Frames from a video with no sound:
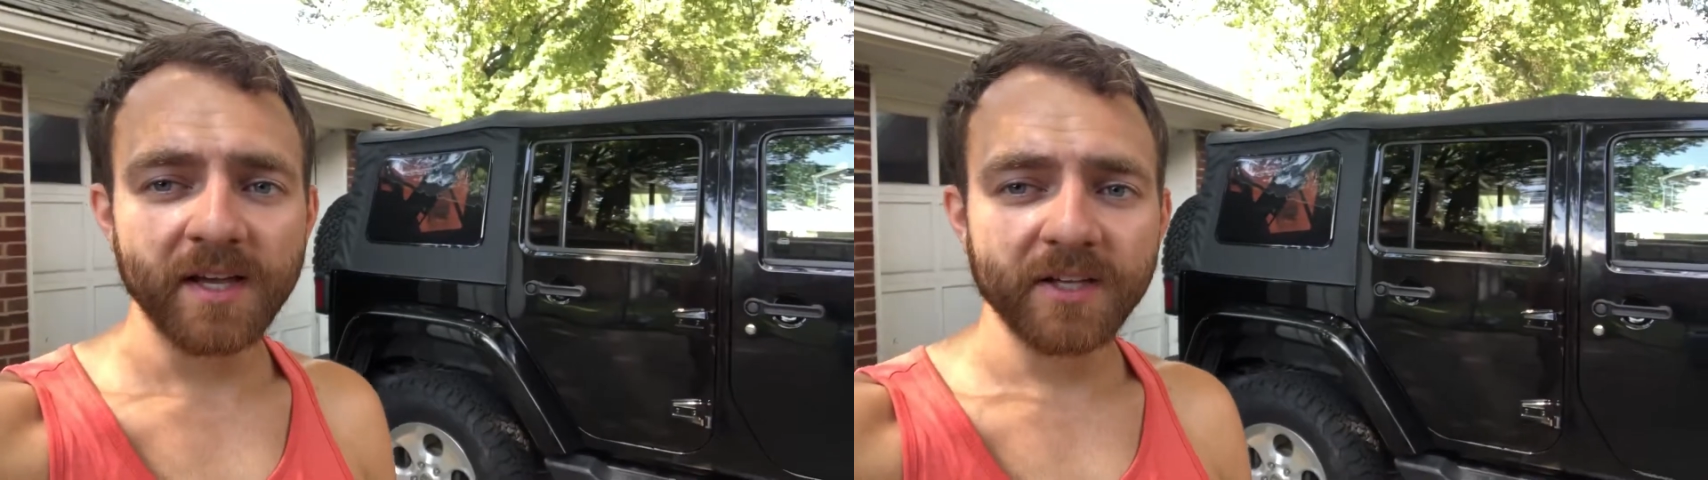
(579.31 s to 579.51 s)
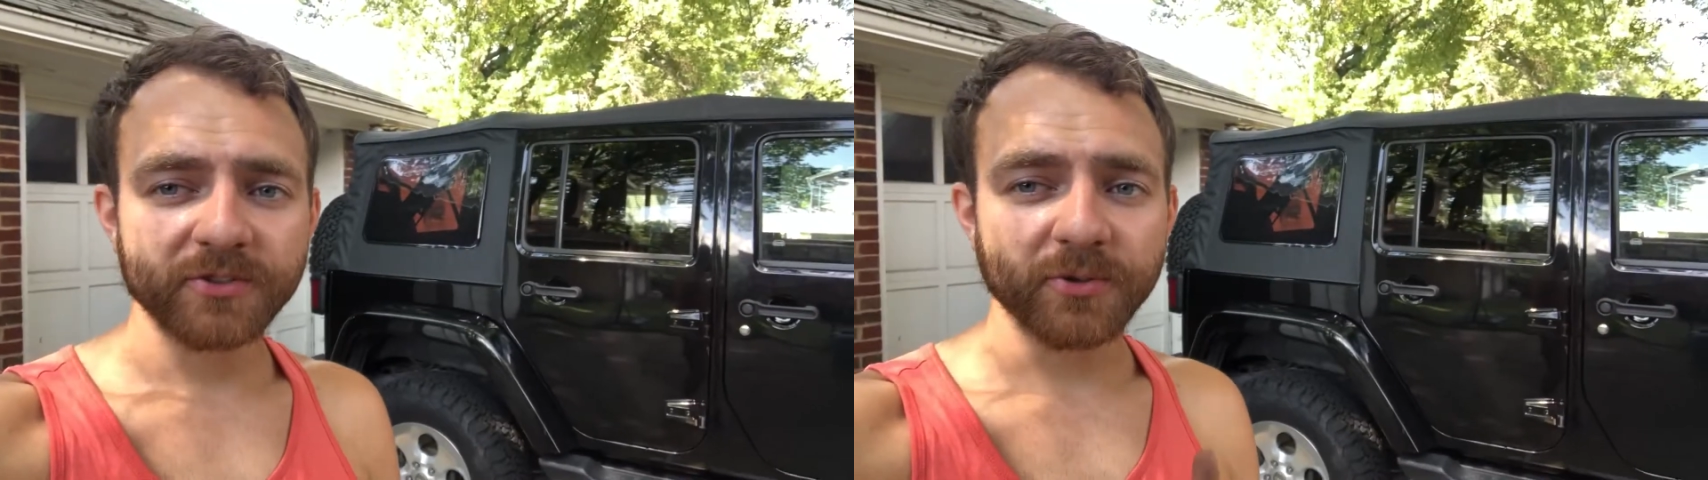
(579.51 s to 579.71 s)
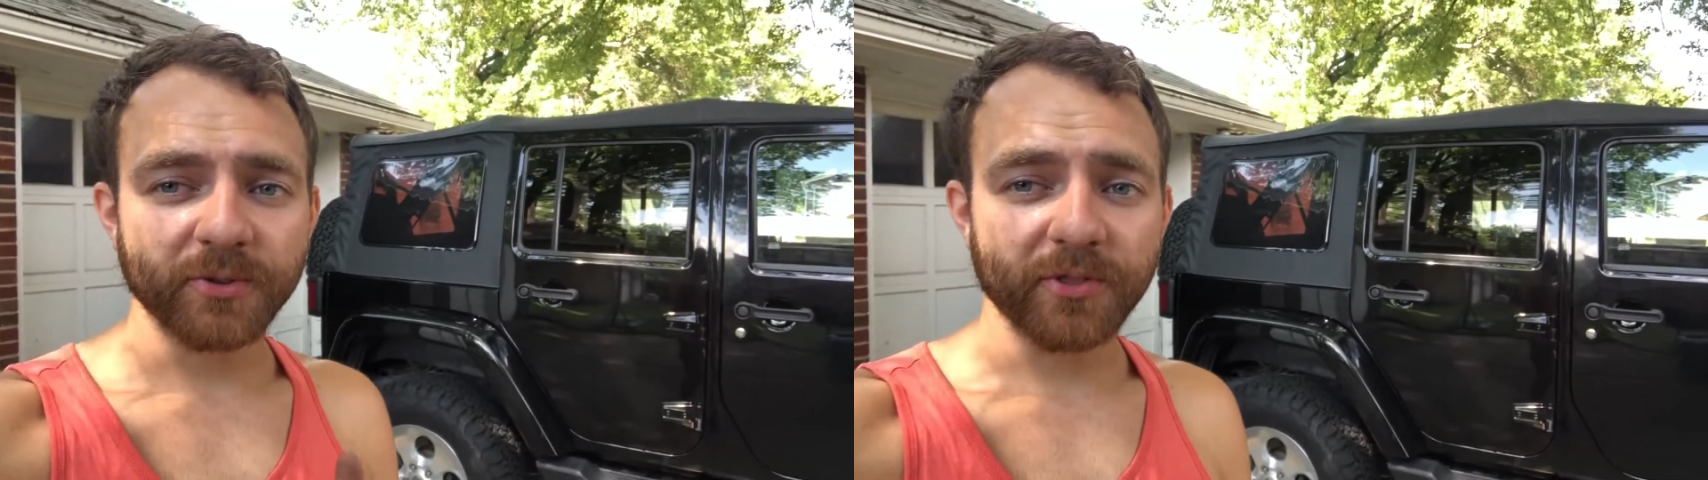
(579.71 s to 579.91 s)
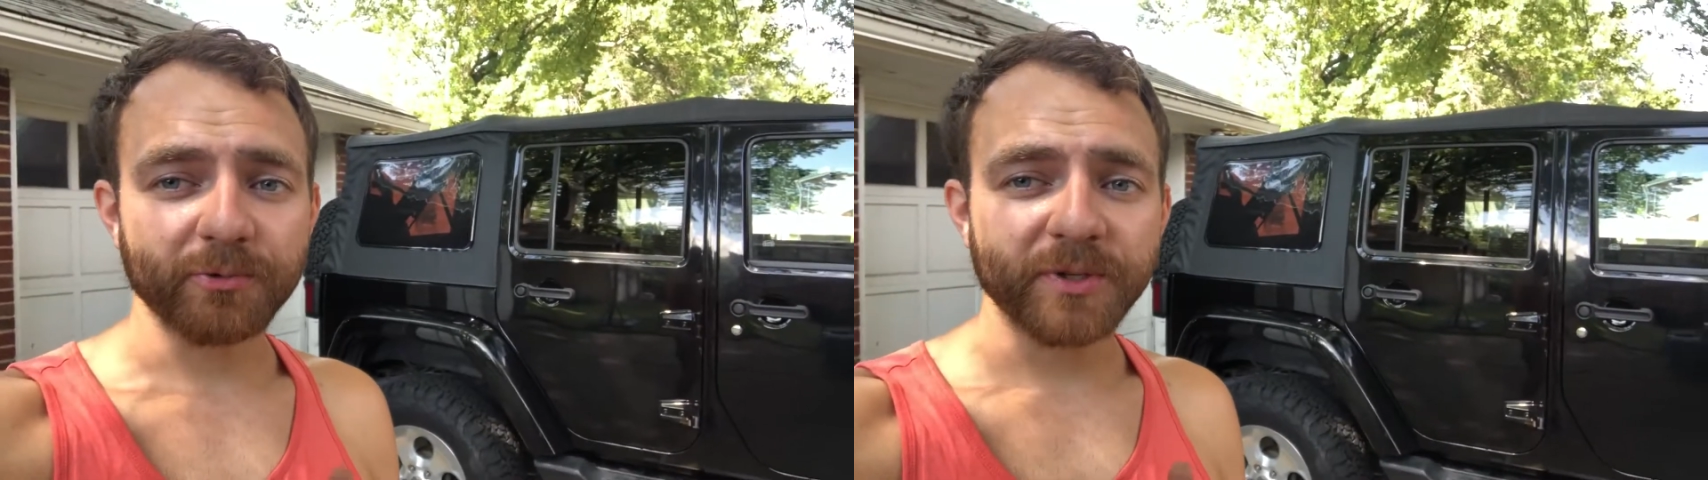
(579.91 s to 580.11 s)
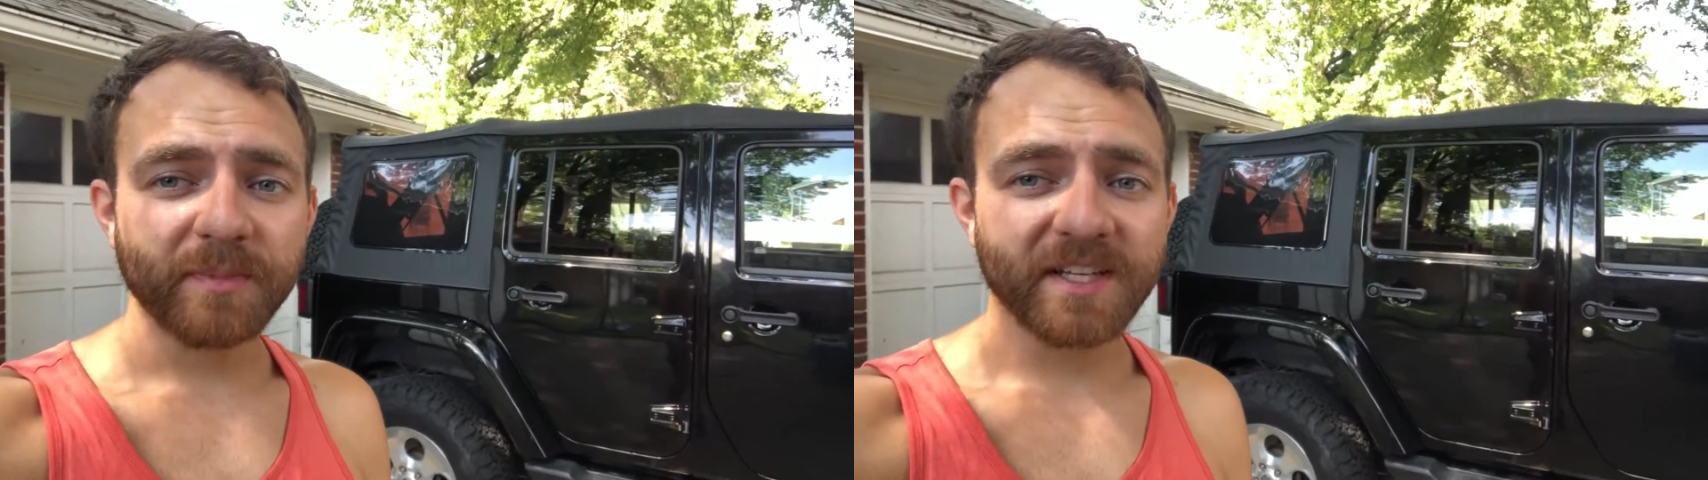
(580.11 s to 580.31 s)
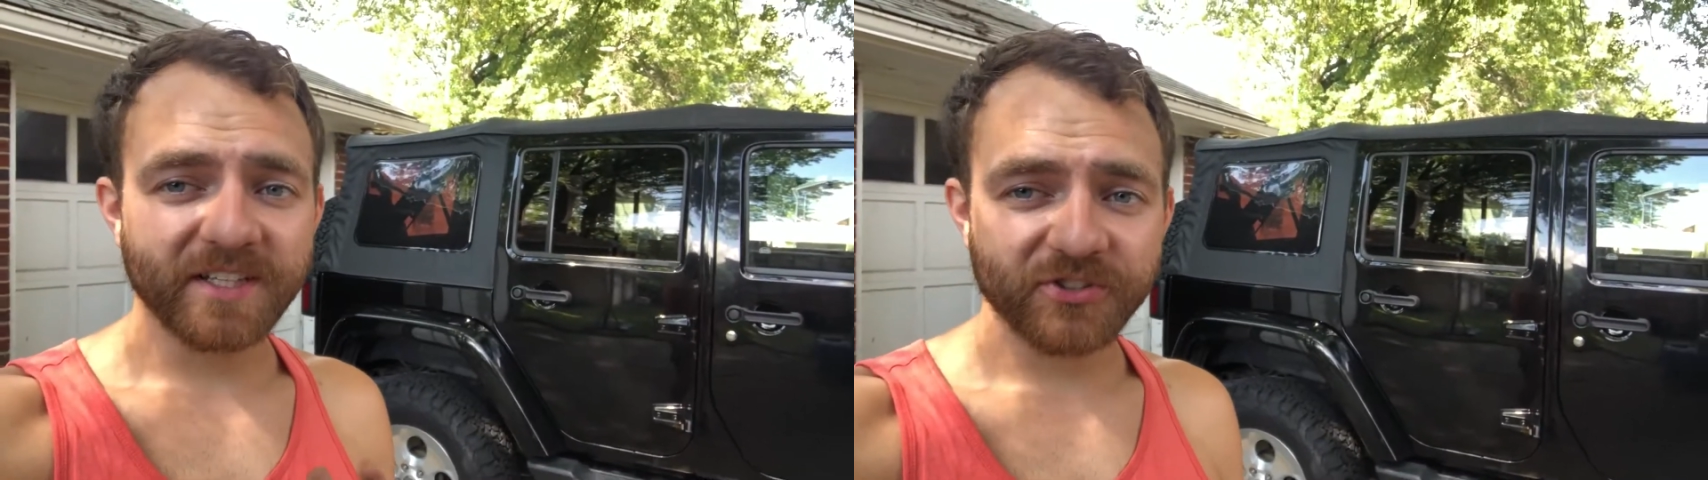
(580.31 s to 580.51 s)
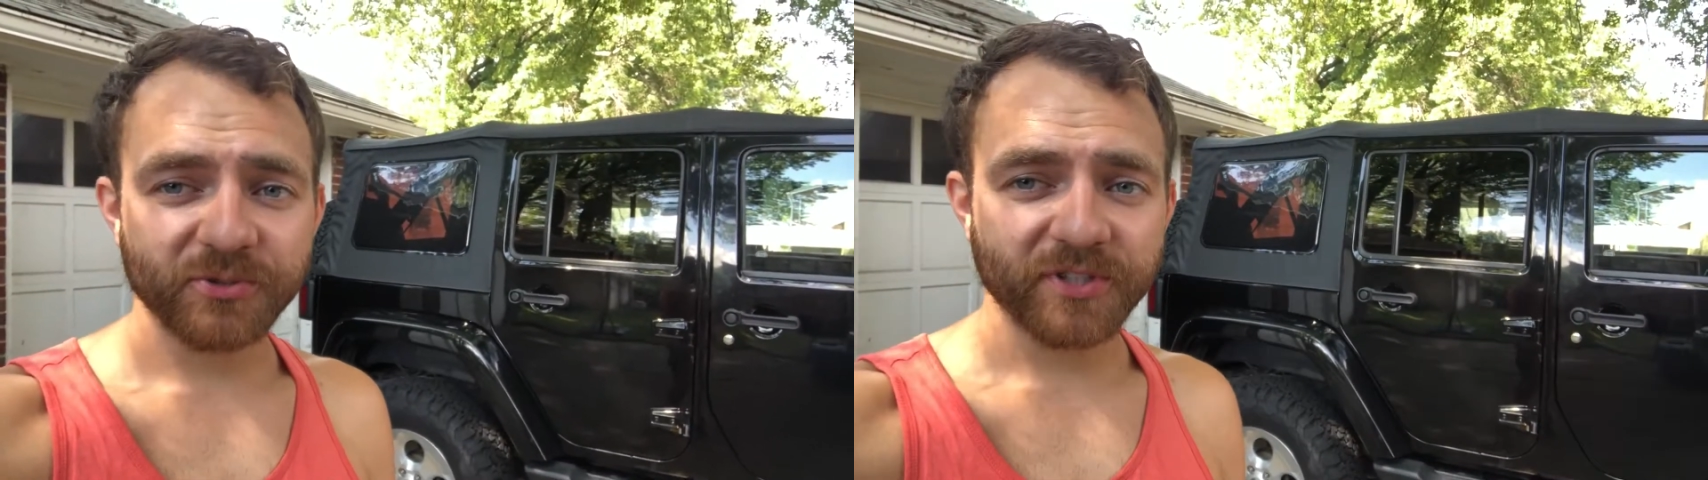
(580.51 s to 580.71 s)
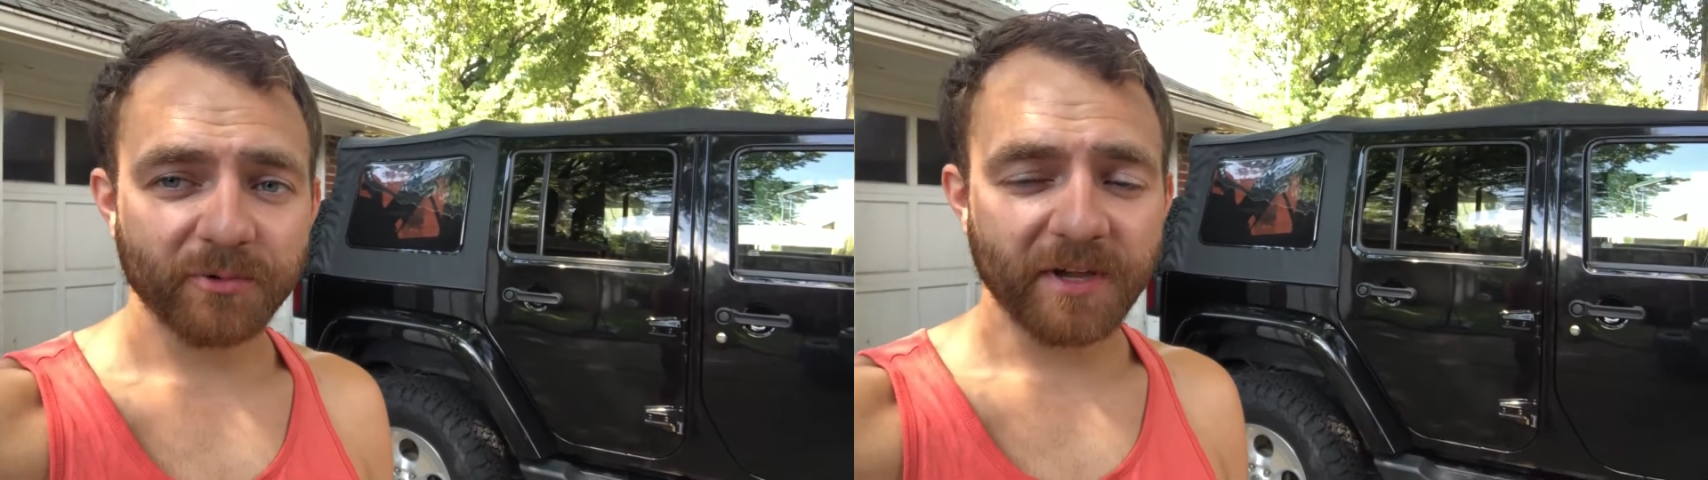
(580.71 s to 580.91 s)
So the 3 main
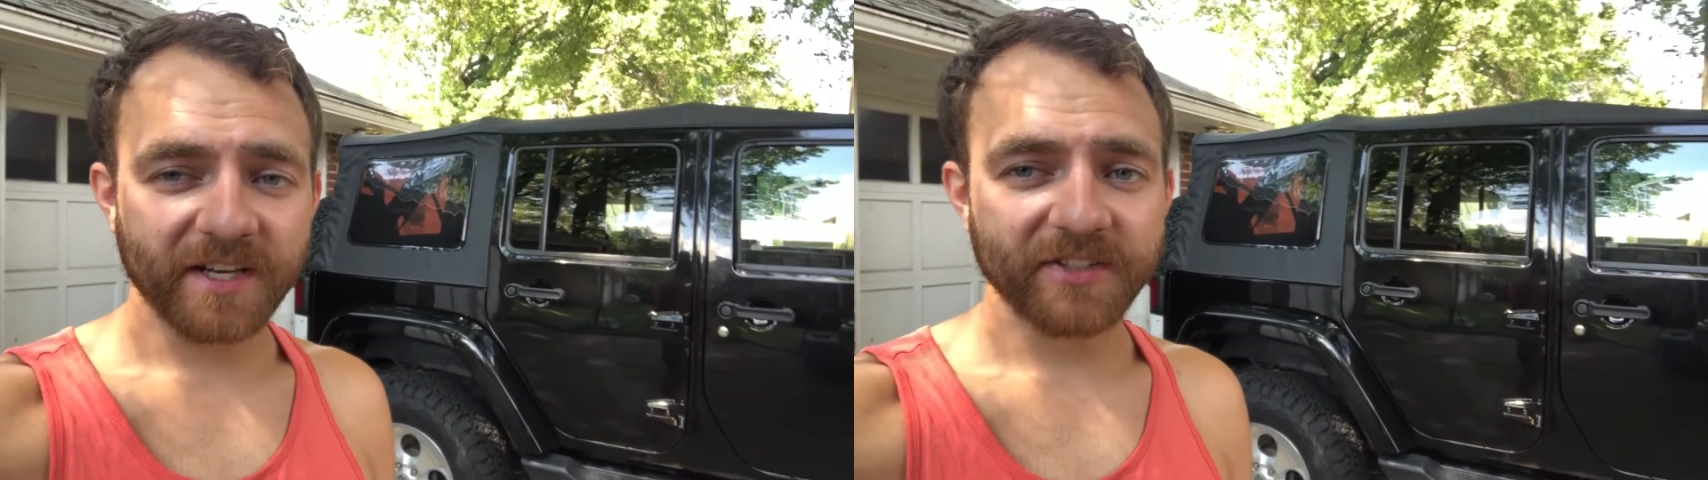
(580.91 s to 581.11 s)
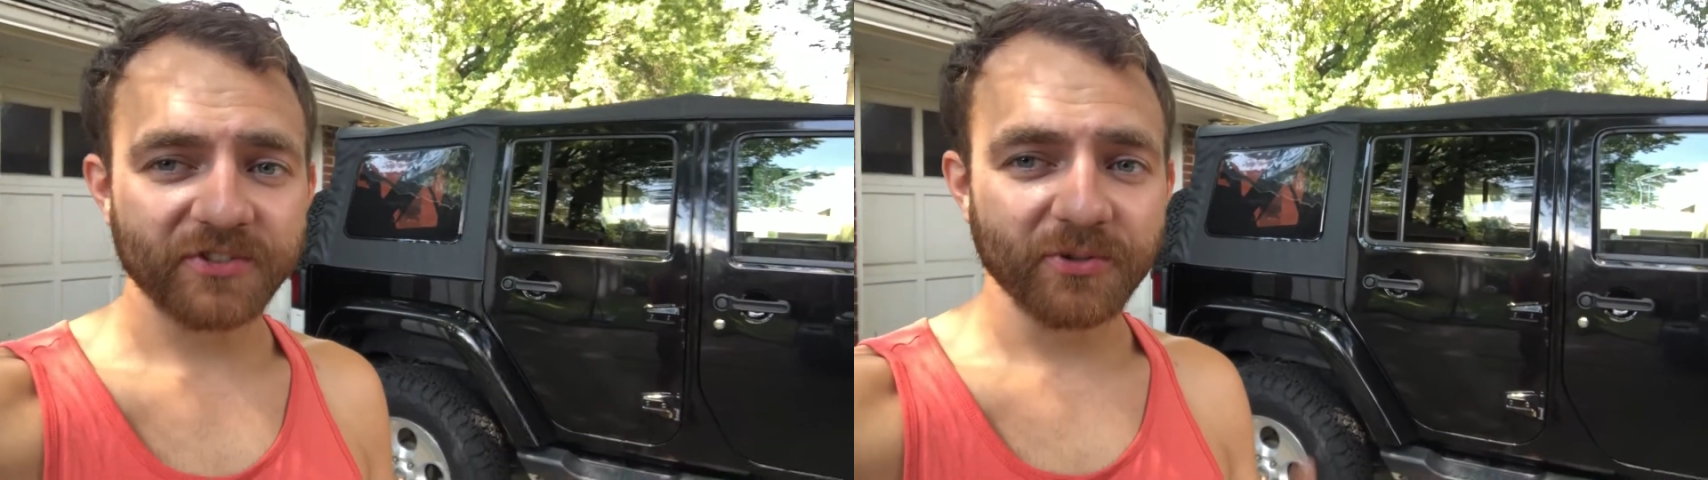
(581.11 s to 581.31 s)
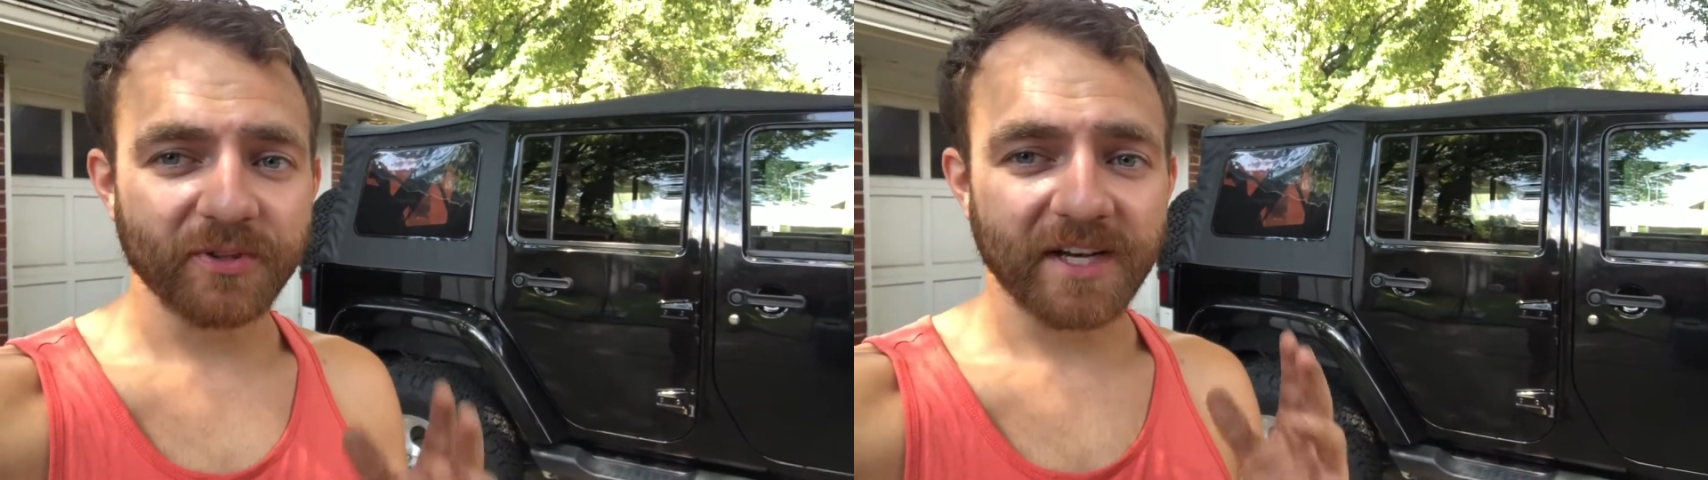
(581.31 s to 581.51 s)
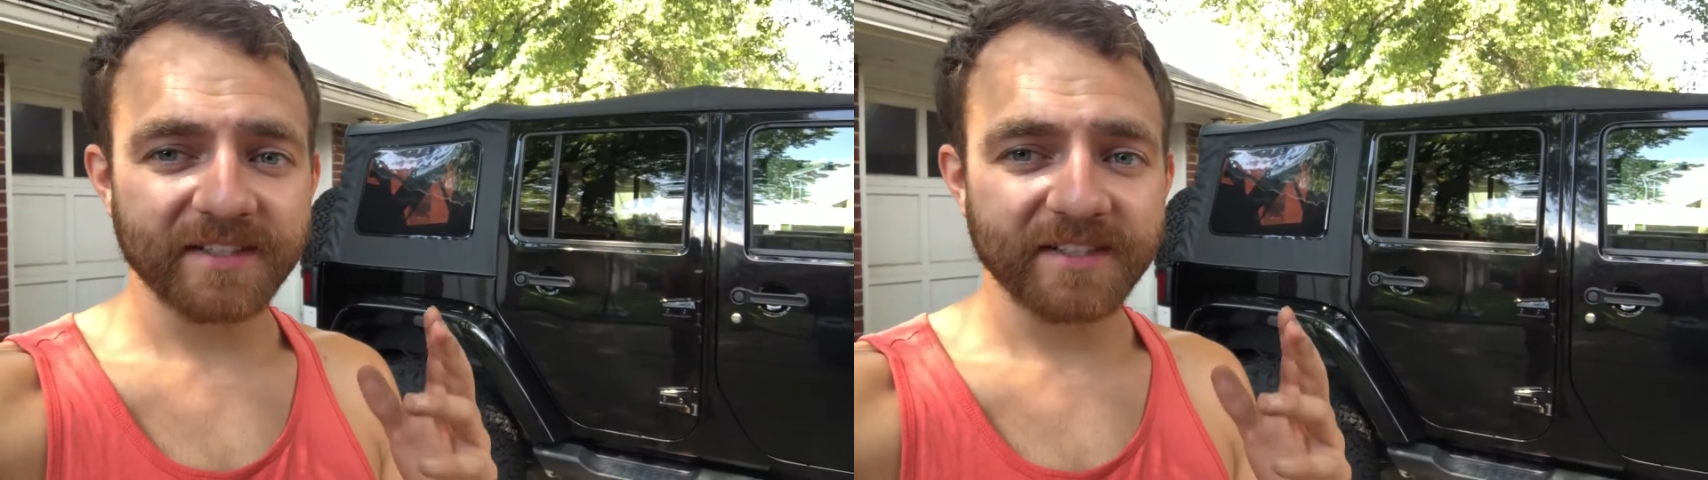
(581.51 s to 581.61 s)
issues I ran into that I